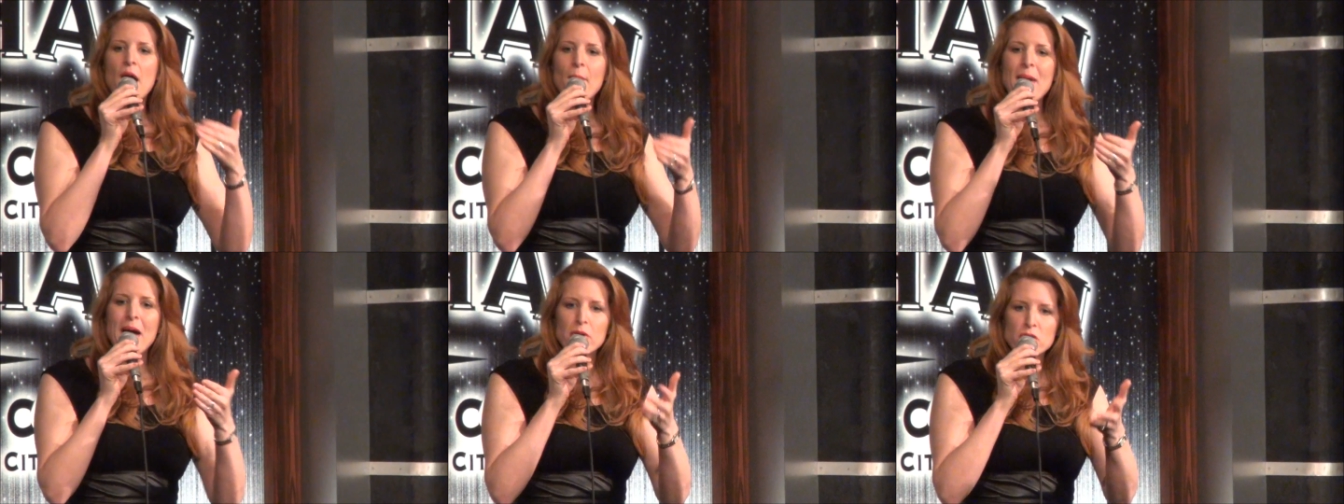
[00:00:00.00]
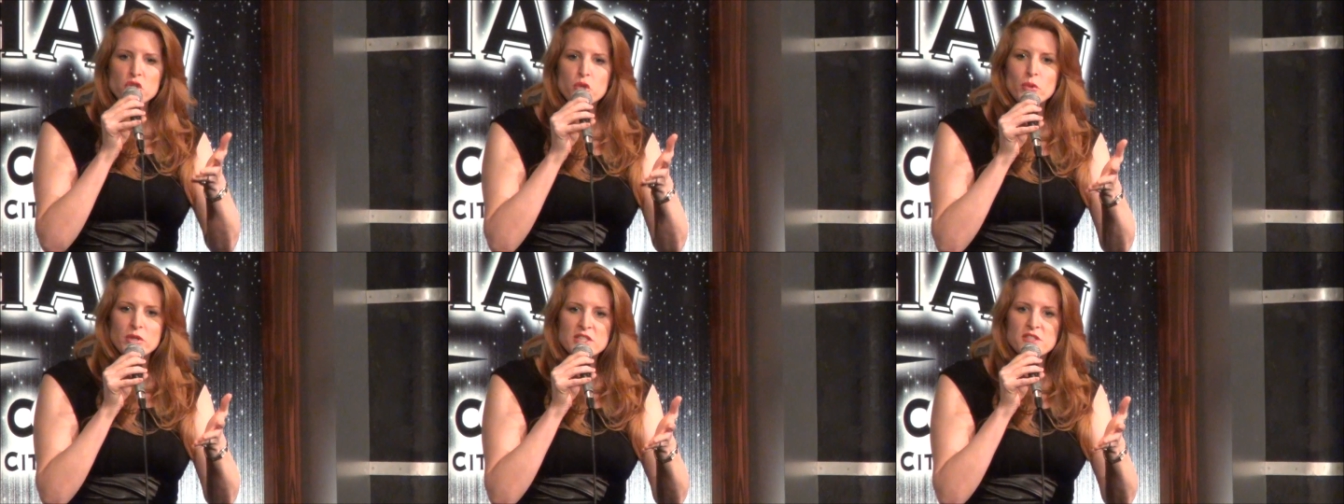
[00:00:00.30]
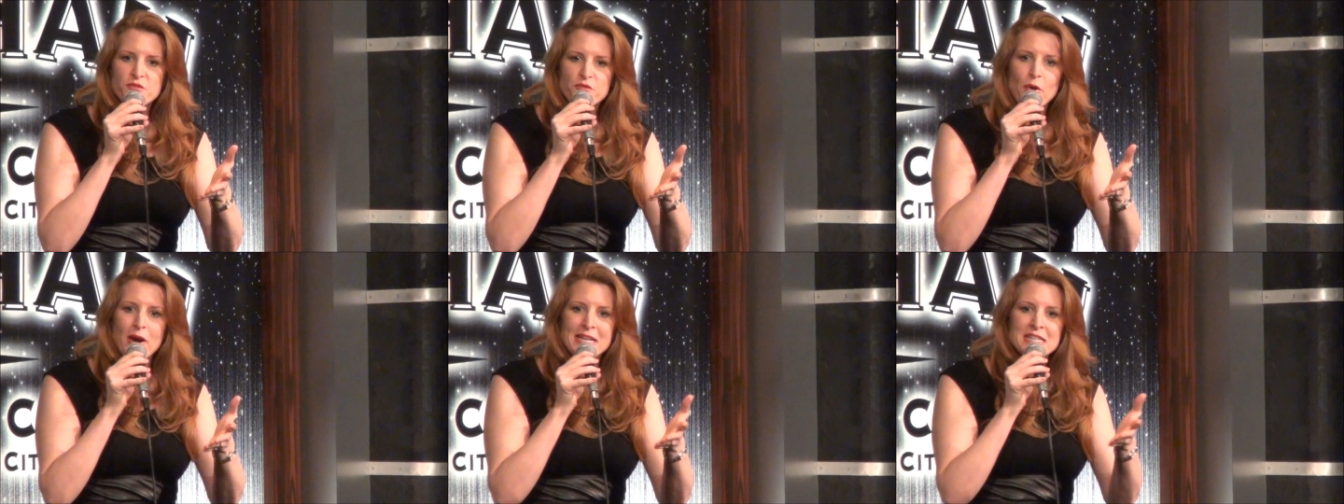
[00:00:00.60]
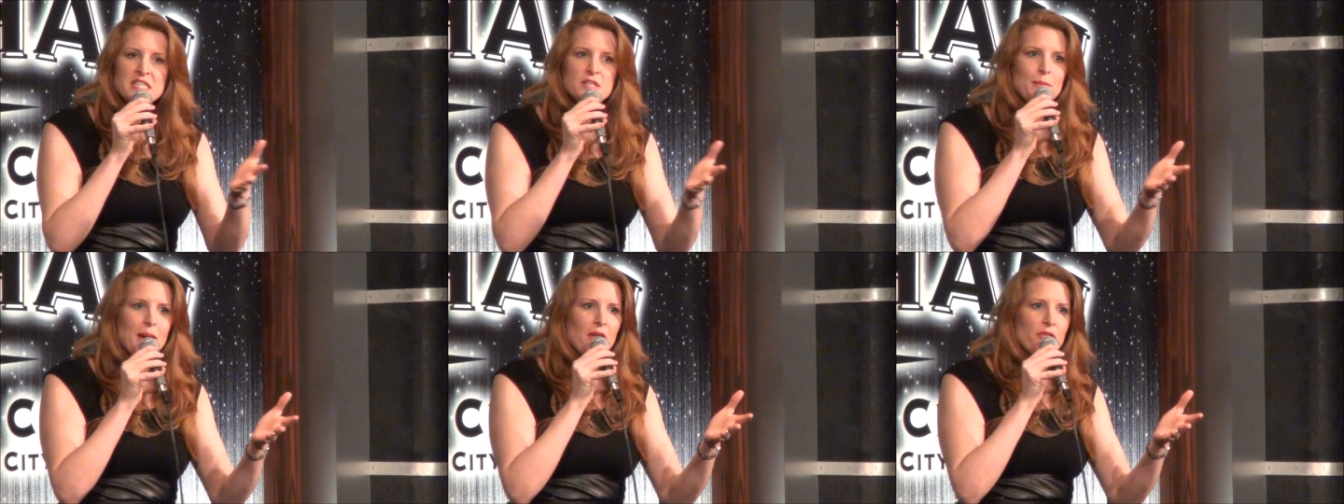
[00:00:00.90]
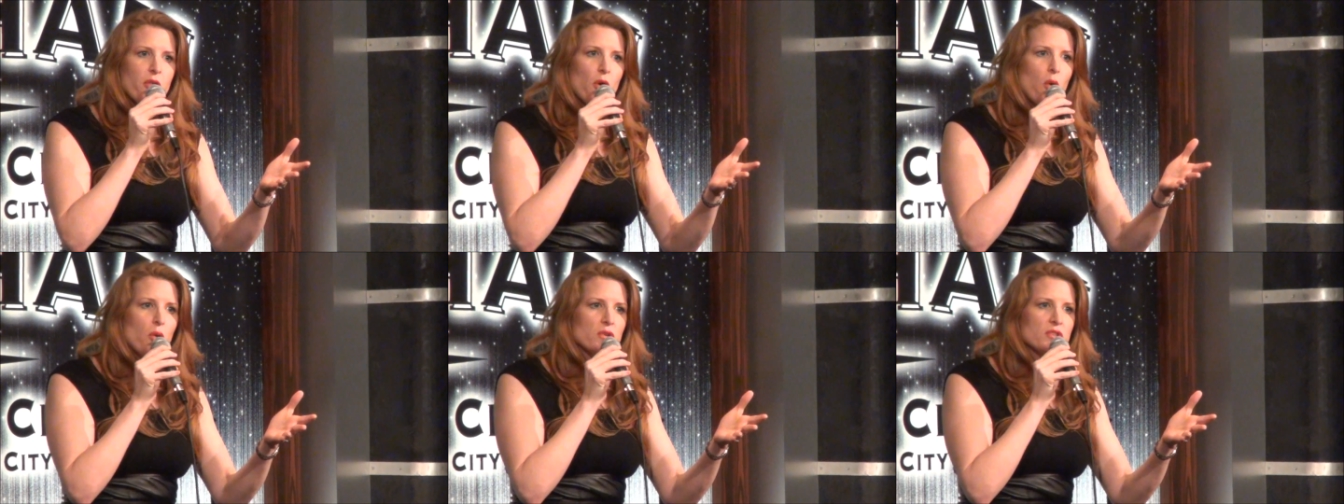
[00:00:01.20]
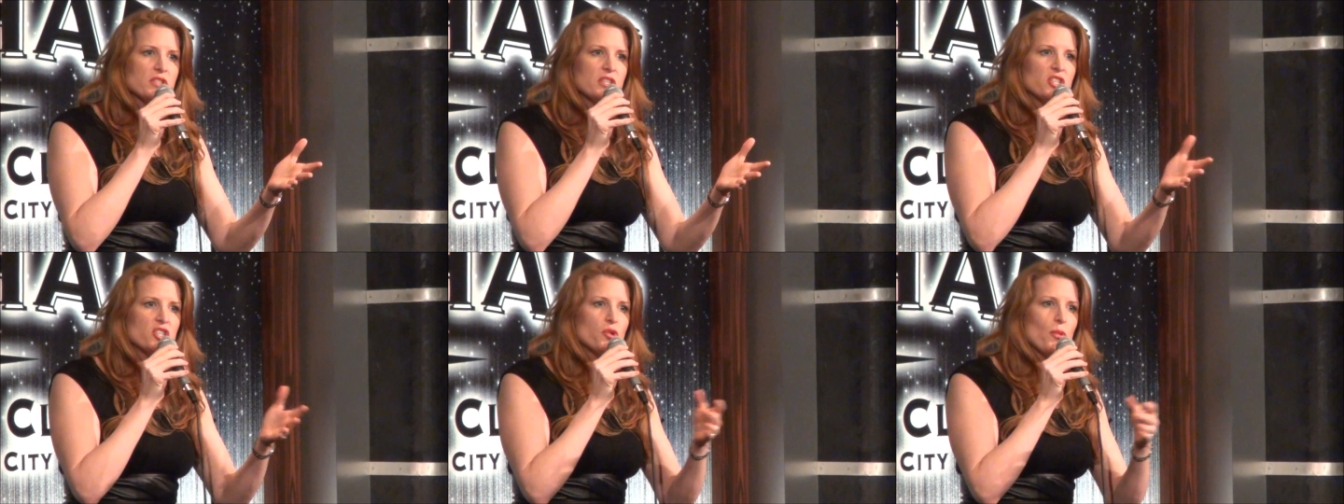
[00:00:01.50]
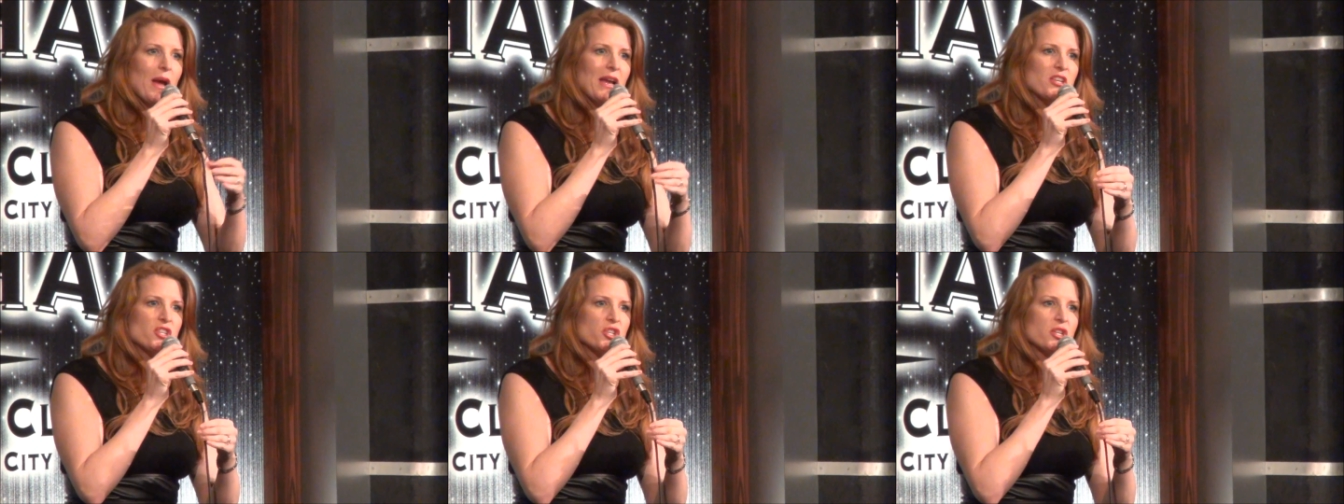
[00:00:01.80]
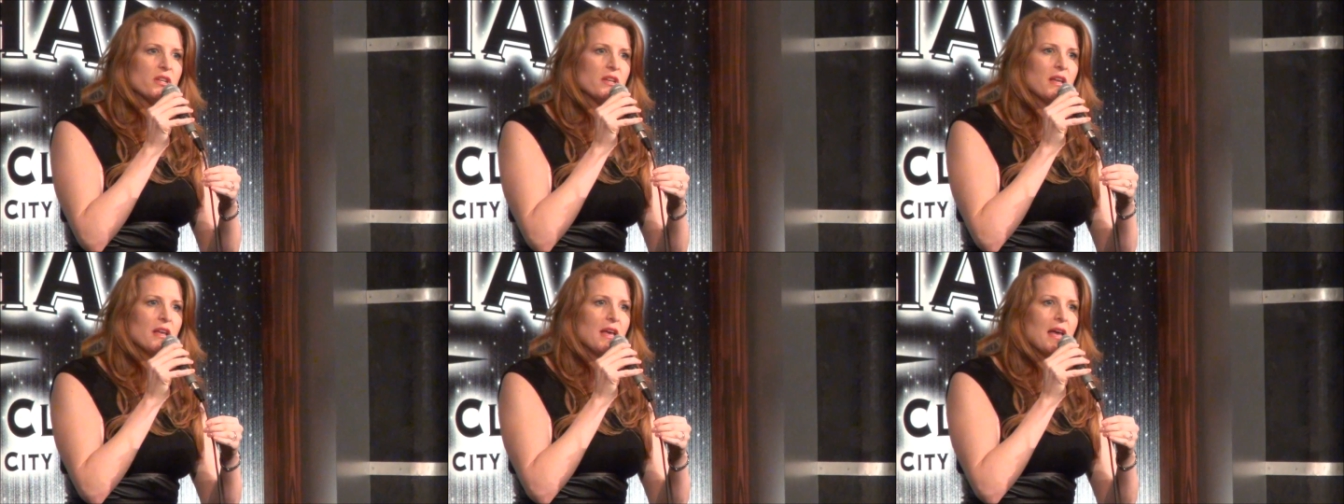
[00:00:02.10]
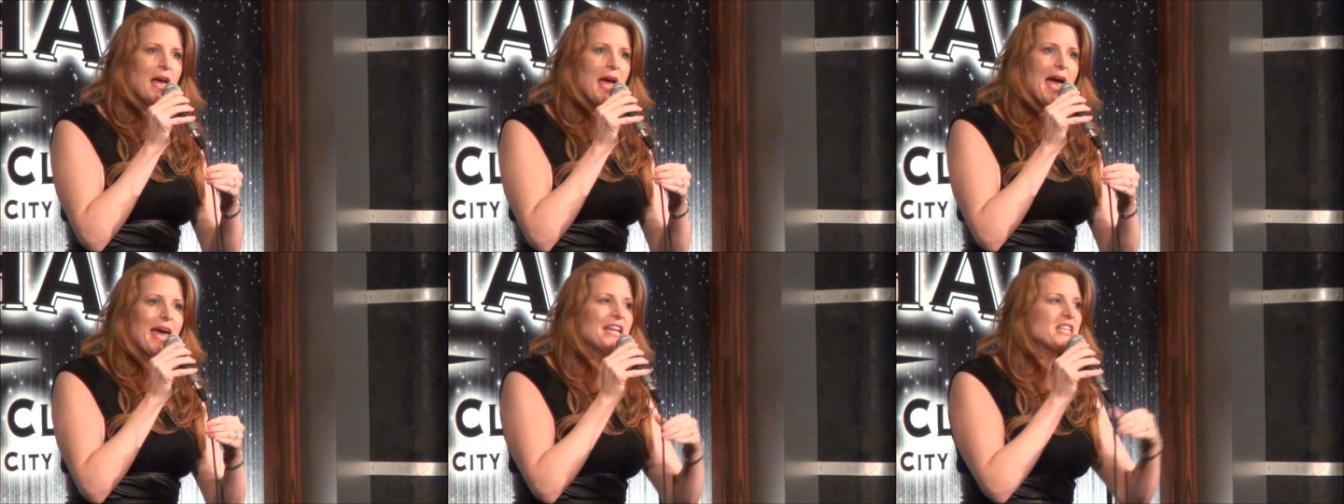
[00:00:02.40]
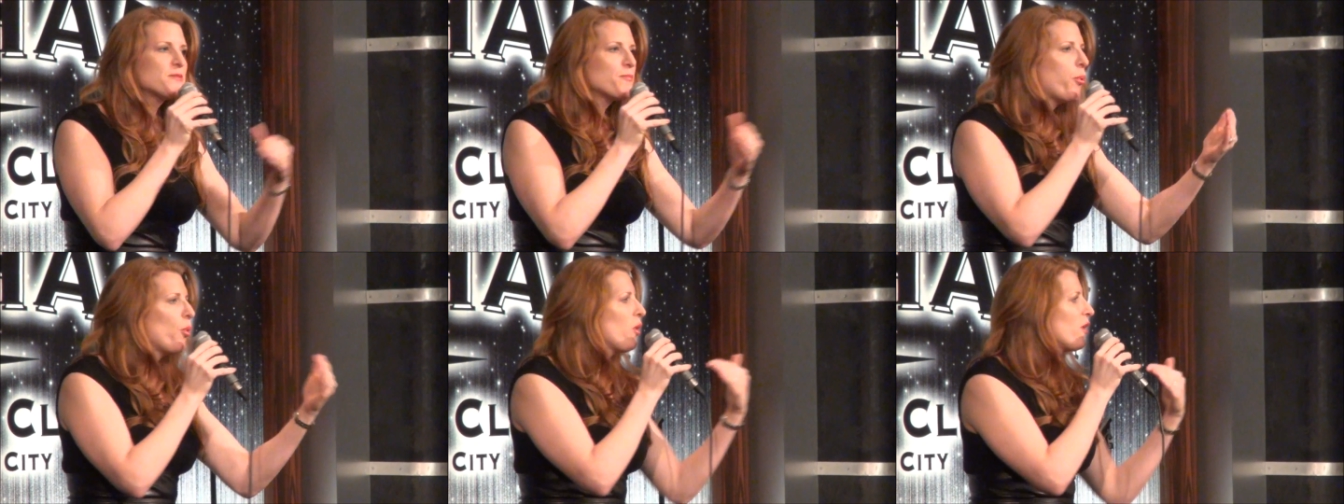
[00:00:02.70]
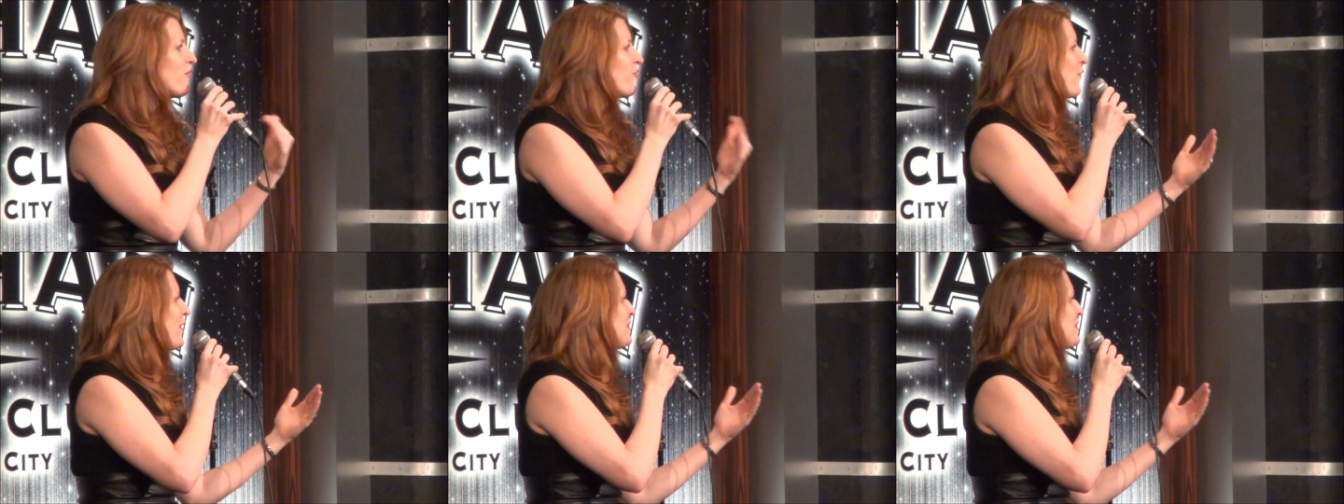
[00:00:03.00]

come out to his friends about the whole situation. And his poor